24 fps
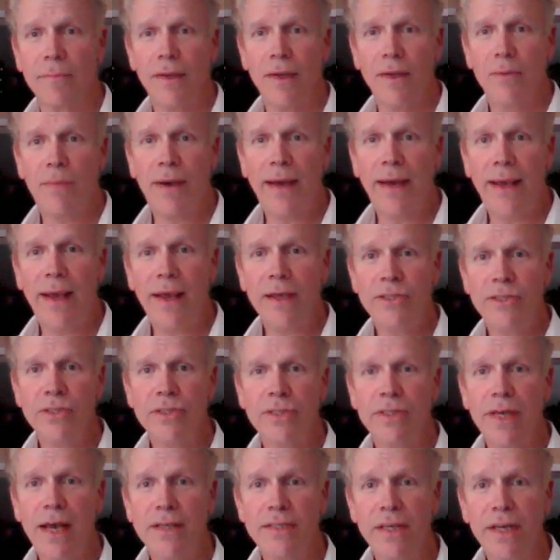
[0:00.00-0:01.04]
By
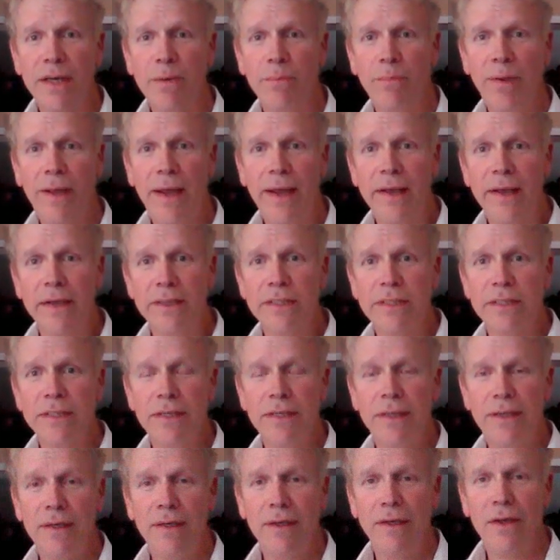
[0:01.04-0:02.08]
exercising in place,
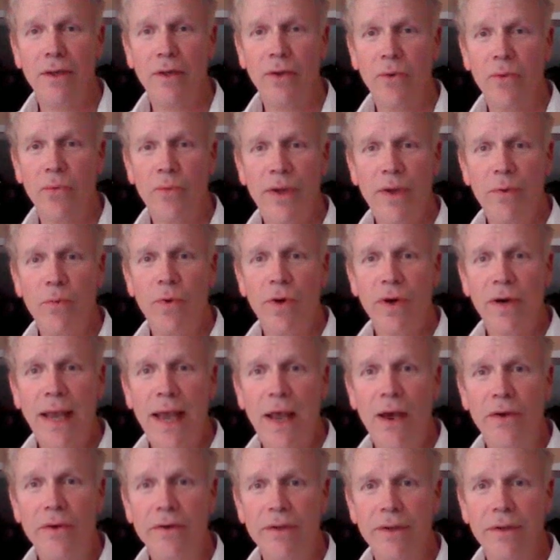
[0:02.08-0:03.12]
we work
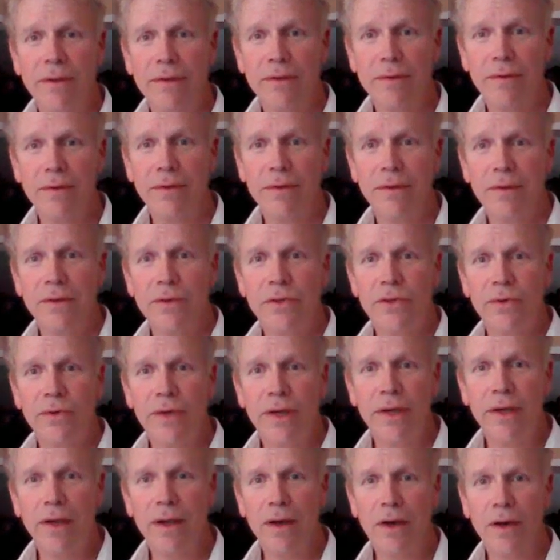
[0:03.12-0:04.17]
out
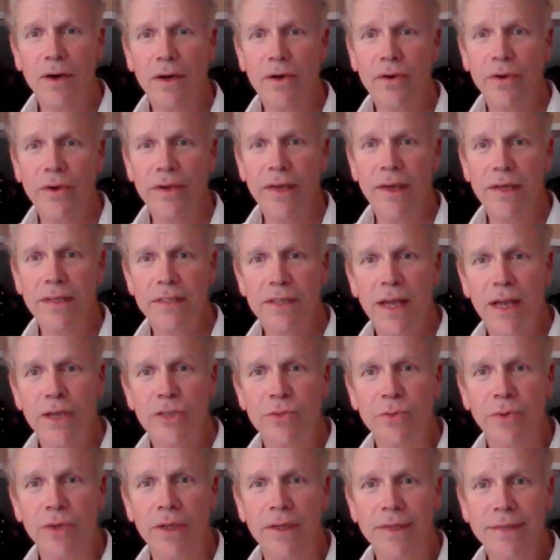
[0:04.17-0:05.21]
during our cooking
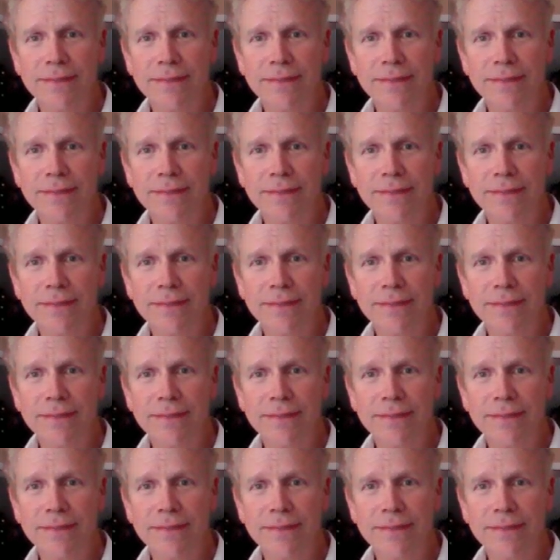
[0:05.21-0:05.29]
schedule.